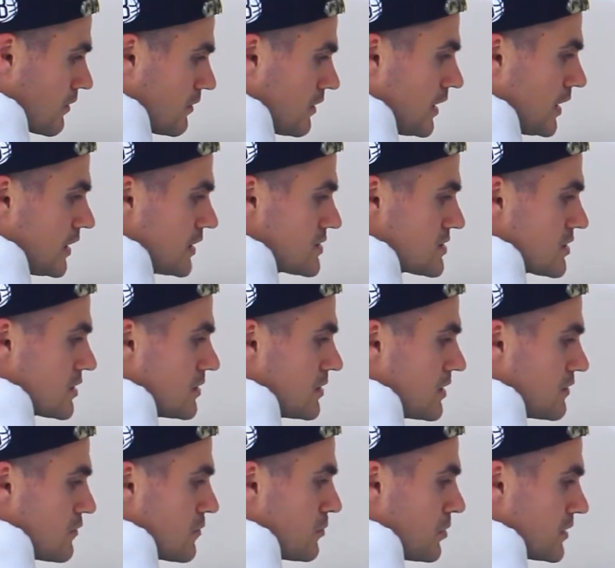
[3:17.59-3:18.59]
right? Because you could
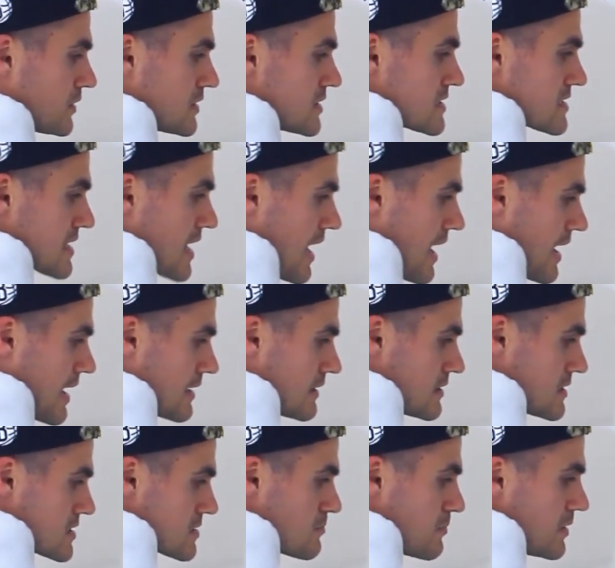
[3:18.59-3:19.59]
even put this a
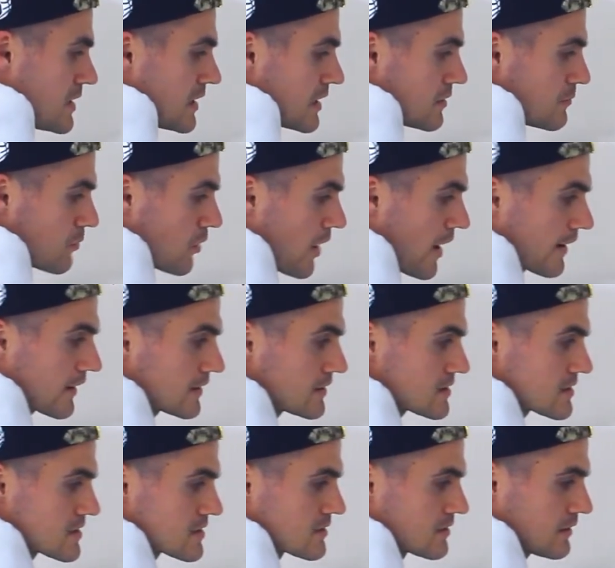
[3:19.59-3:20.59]
and this b in
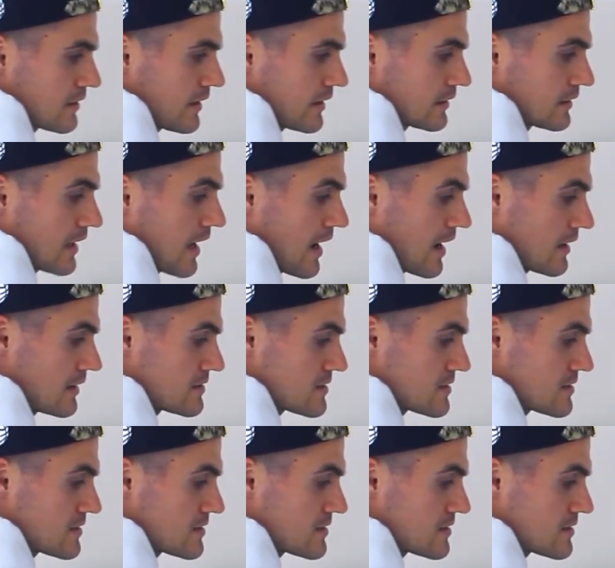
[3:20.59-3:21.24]
brackets like that.